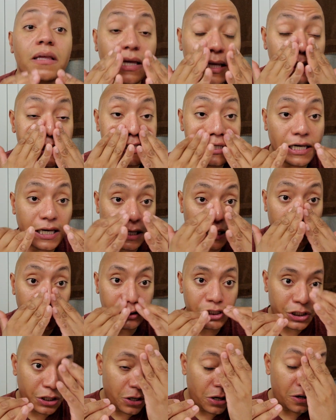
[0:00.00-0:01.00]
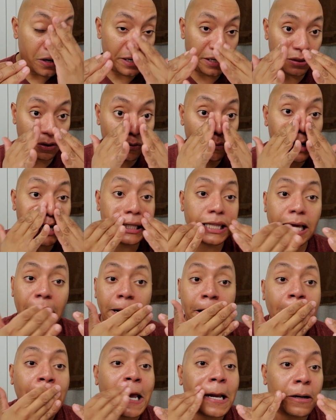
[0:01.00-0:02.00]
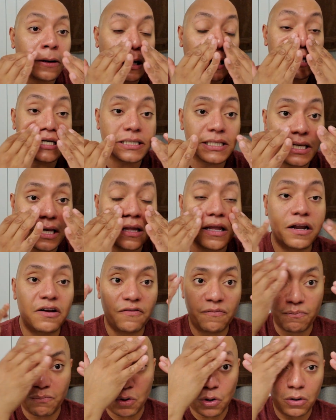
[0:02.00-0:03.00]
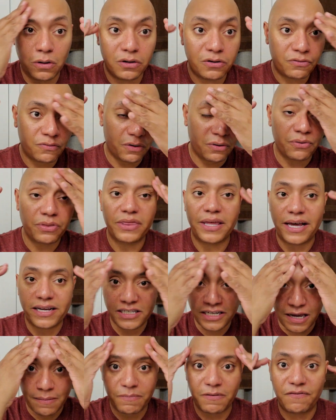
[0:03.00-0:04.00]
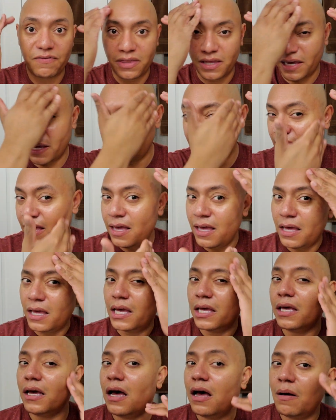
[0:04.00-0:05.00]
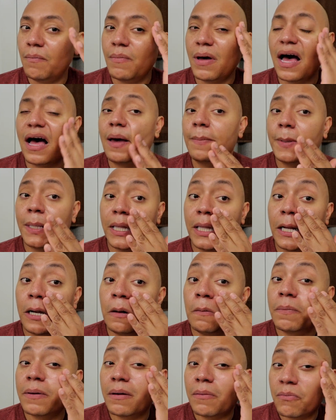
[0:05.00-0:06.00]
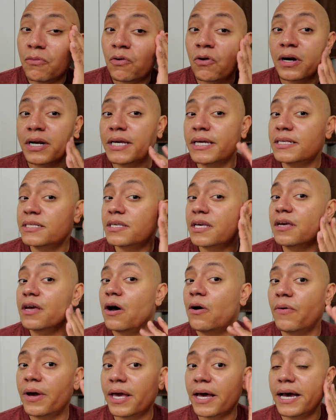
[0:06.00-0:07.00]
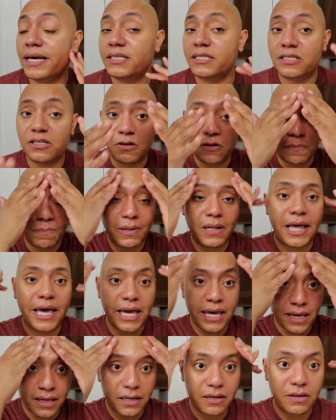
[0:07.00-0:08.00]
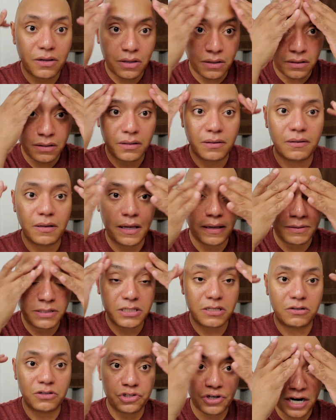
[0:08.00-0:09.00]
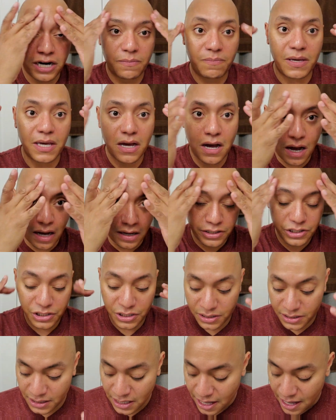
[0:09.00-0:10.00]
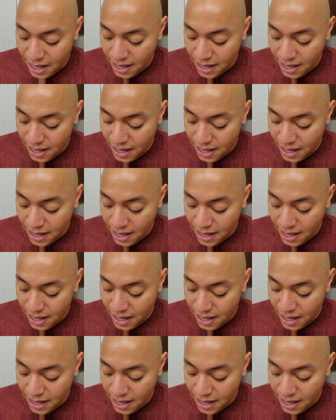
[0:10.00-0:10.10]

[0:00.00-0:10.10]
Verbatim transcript: gonna churn in the way that you're not gonna see a lot of mold growth, that type of thing, I'm a little bit more easygoing. I still try to be conscious.